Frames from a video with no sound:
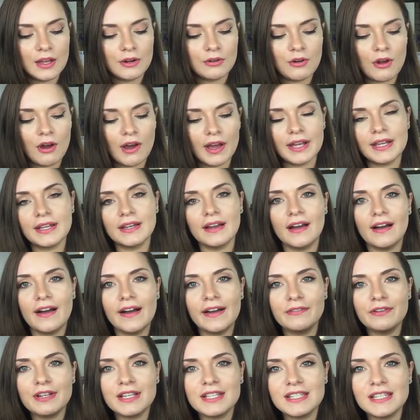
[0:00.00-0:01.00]
Right,
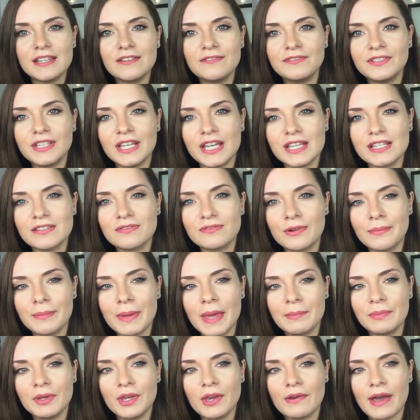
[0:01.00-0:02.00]
I received this from
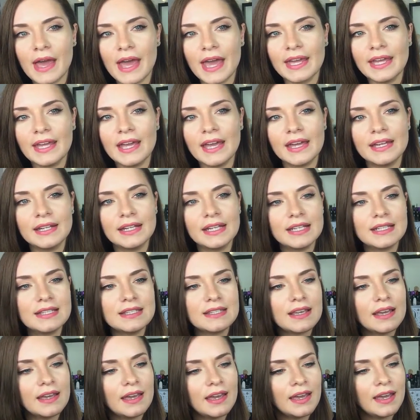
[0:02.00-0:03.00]
MUA and
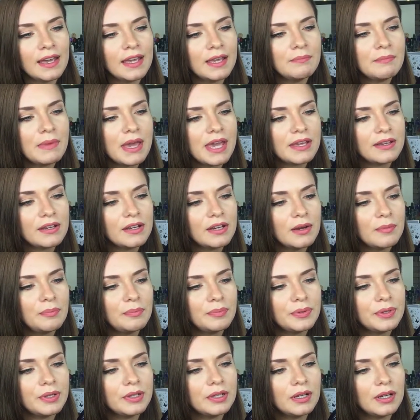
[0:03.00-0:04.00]
it's a
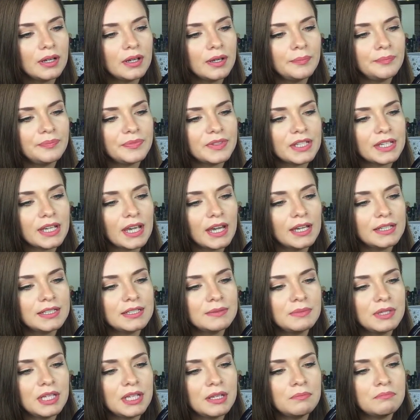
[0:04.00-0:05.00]
Makeup
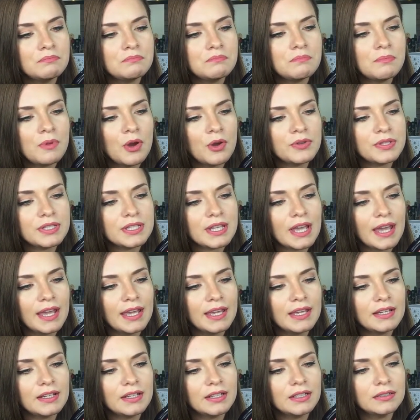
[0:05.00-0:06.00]
Academy
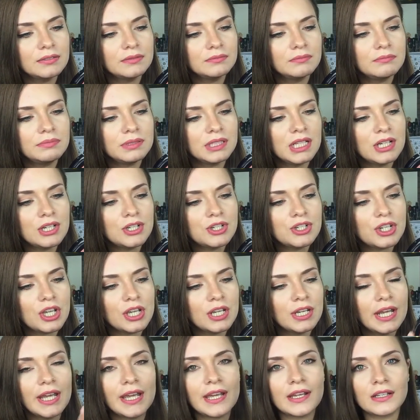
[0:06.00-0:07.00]
Mosaic Blush
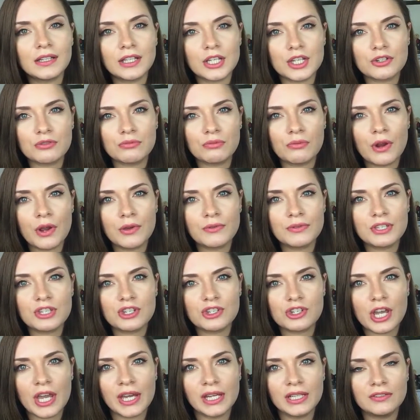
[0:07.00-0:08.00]
in English Rose
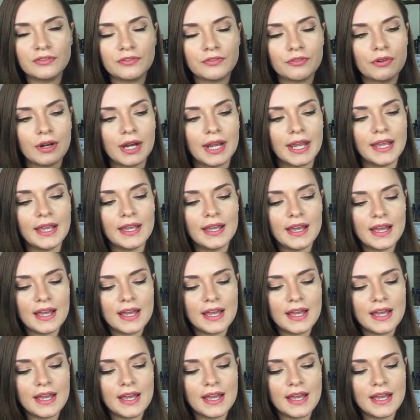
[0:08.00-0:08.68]
Shade 3.